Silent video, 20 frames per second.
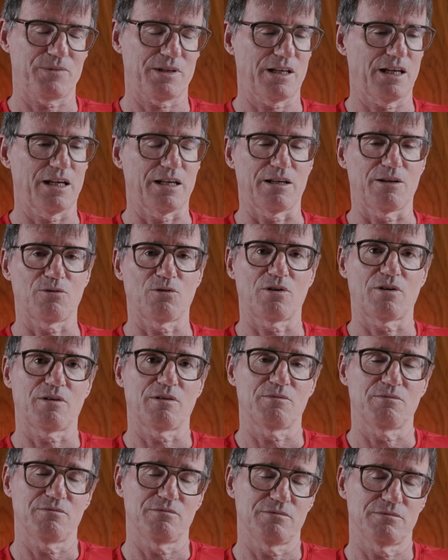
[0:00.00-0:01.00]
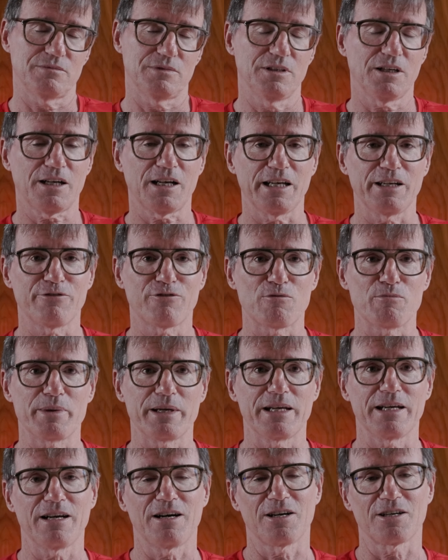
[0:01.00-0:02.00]
and luckily for
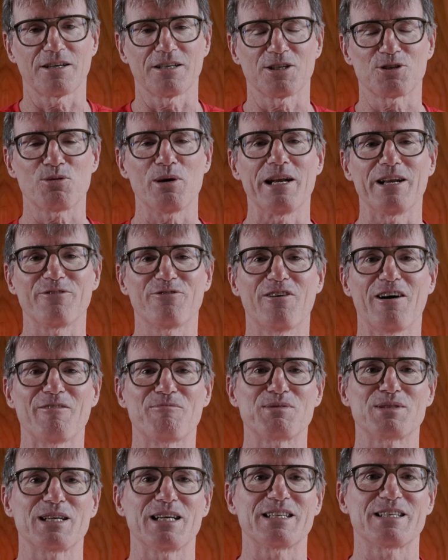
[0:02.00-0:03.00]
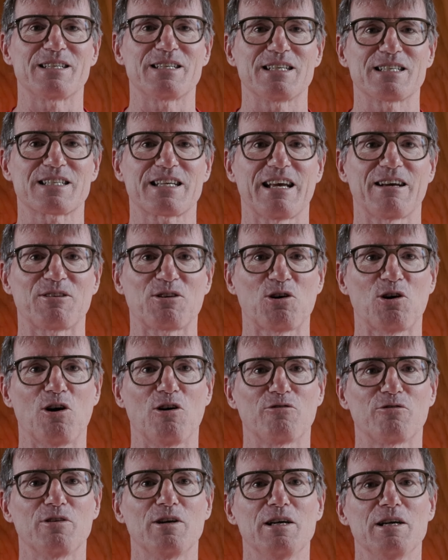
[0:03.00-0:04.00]
me, I got a 25% discount off